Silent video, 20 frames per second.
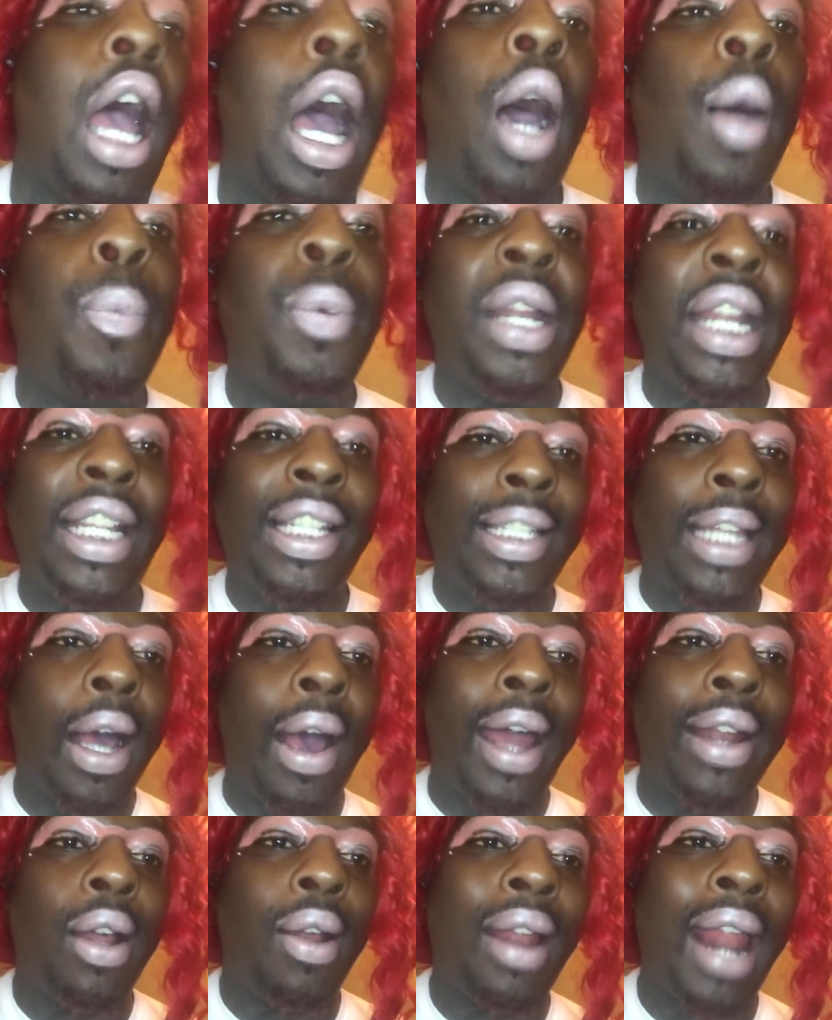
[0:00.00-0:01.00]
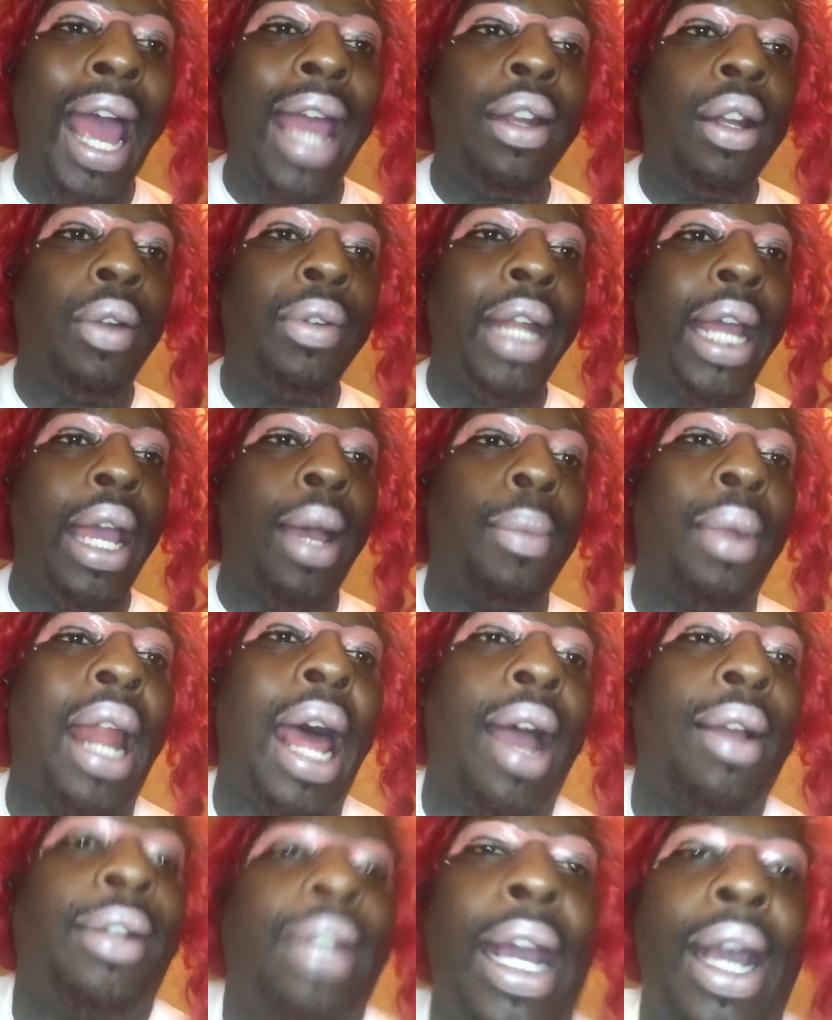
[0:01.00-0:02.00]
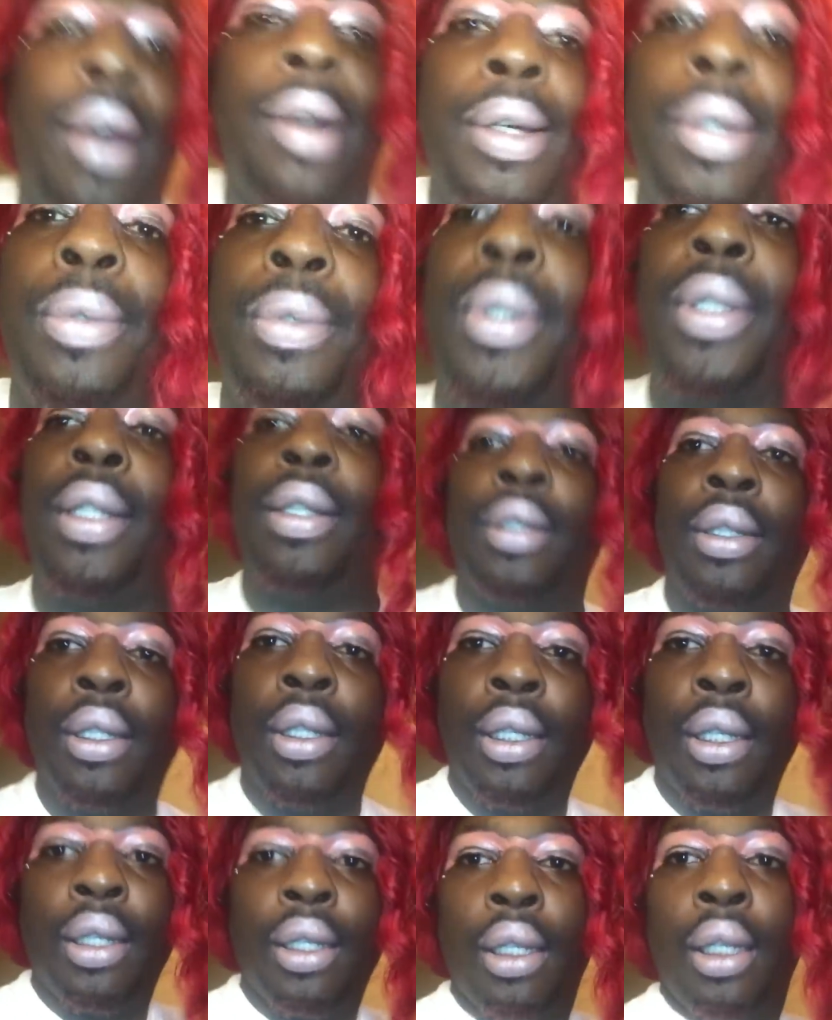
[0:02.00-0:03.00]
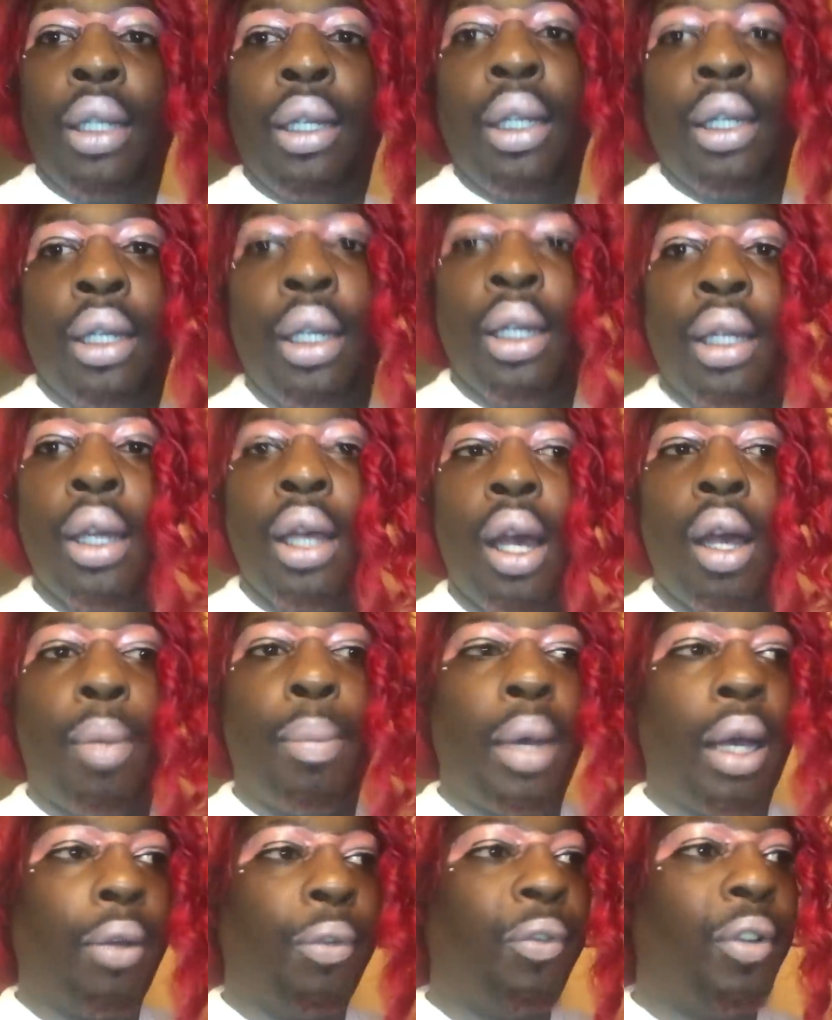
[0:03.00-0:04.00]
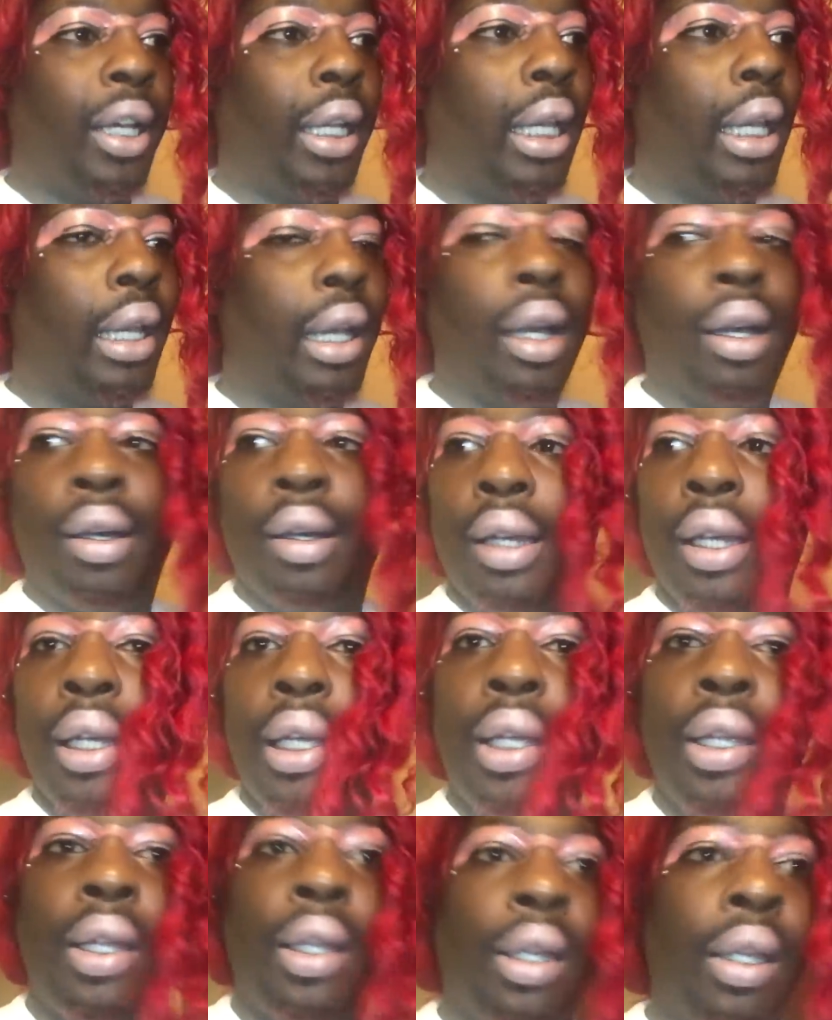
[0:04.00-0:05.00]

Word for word: Open this door. Don't like no damn locked doors. Oh my fucking God.